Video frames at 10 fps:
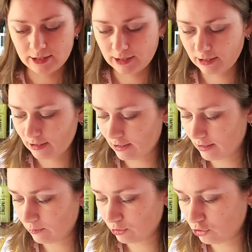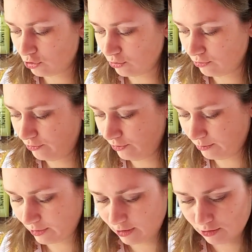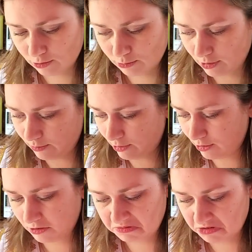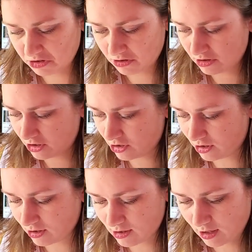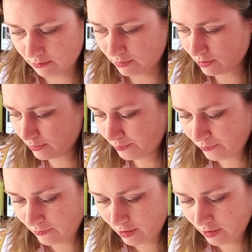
I'm gonna show you female, maybe just an example,